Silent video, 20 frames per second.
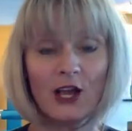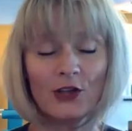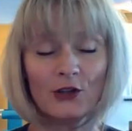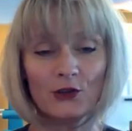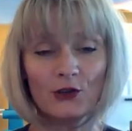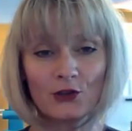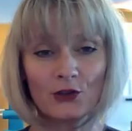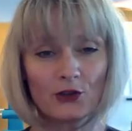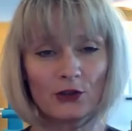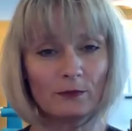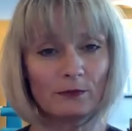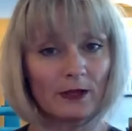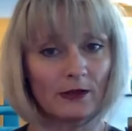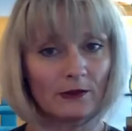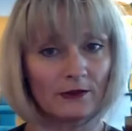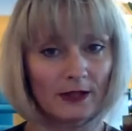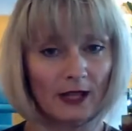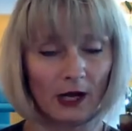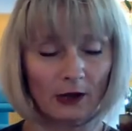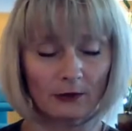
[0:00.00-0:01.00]
You should be
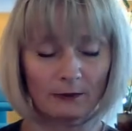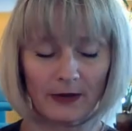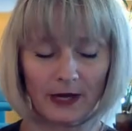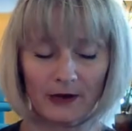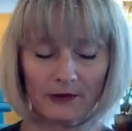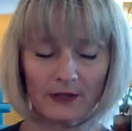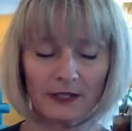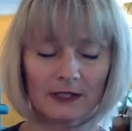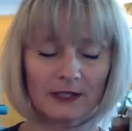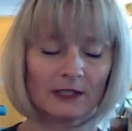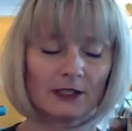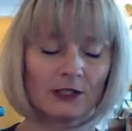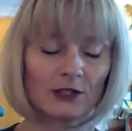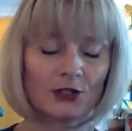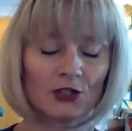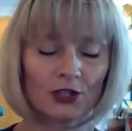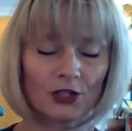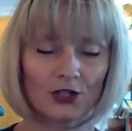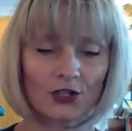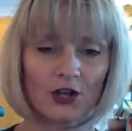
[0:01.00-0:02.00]
without barriers and it's
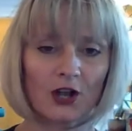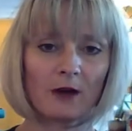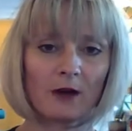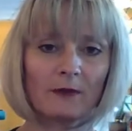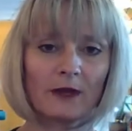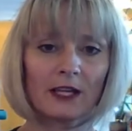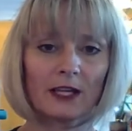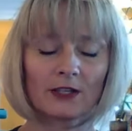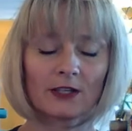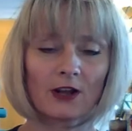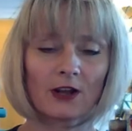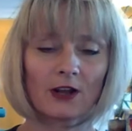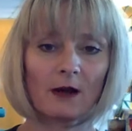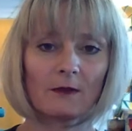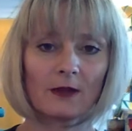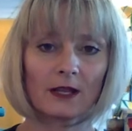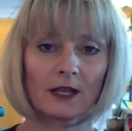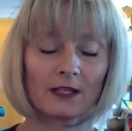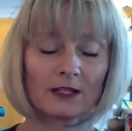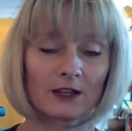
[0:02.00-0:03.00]
just coming and
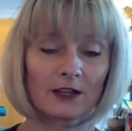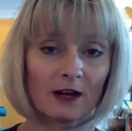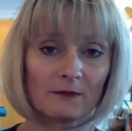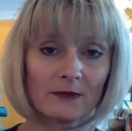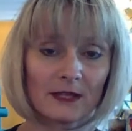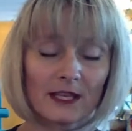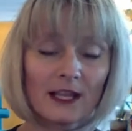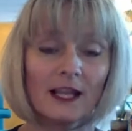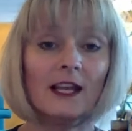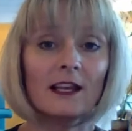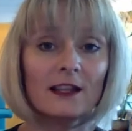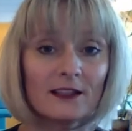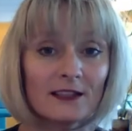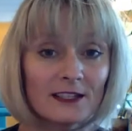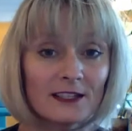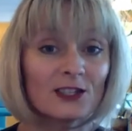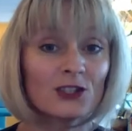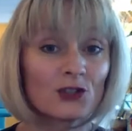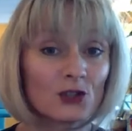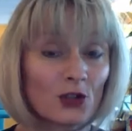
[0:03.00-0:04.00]
coming and coming.
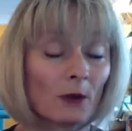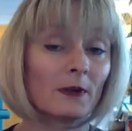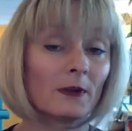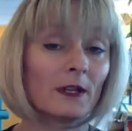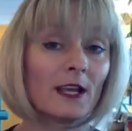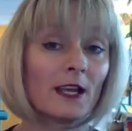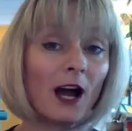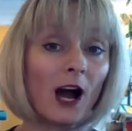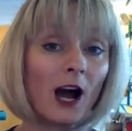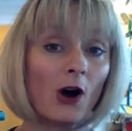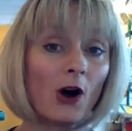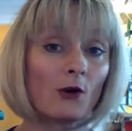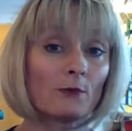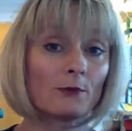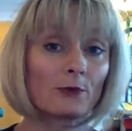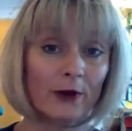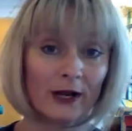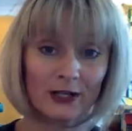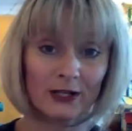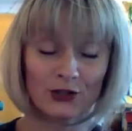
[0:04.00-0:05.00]
This is normally how
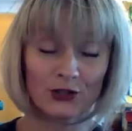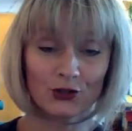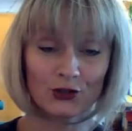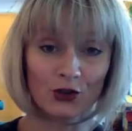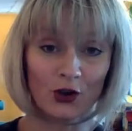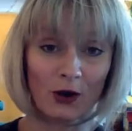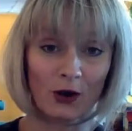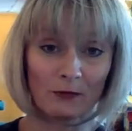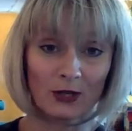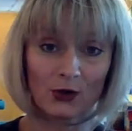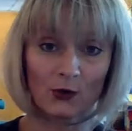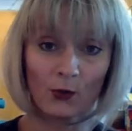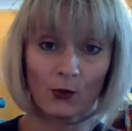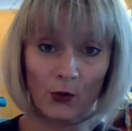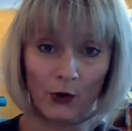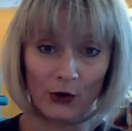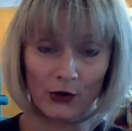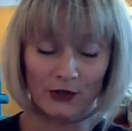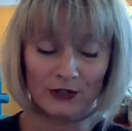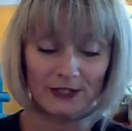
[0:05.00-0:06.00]
brainstorming
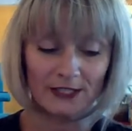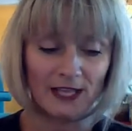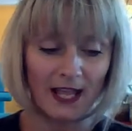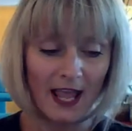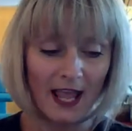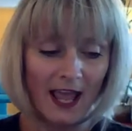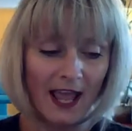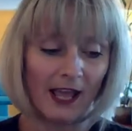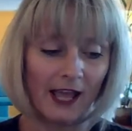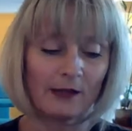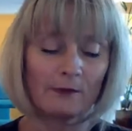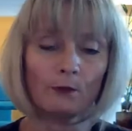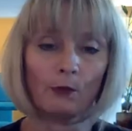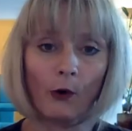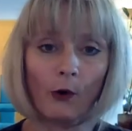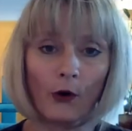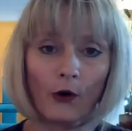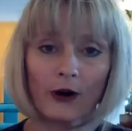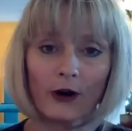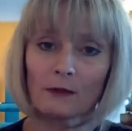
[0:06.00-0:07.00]
works. And
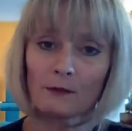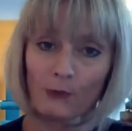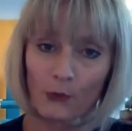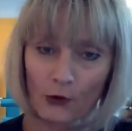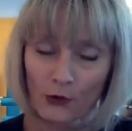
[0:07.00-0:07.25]
more